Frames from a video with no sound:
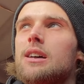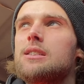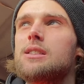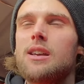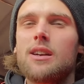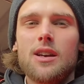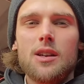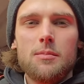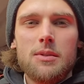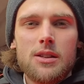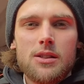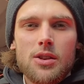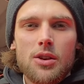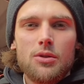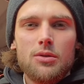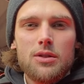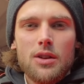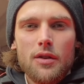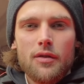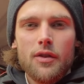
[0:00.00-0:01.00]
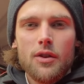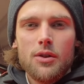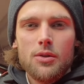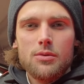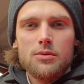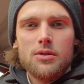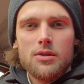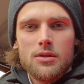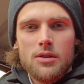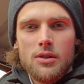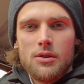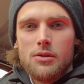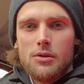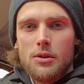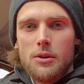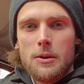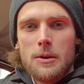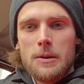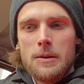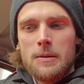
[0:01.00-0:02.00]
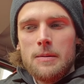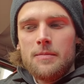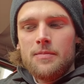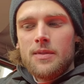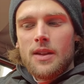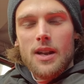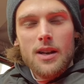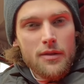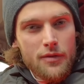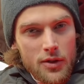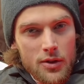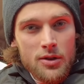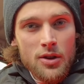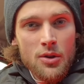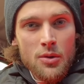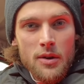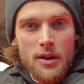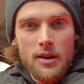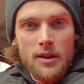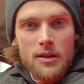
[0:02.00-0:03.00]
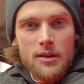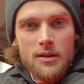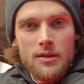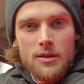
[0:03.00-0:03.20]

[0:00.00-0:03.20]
Is that going to be too difficult to do? And if you do it,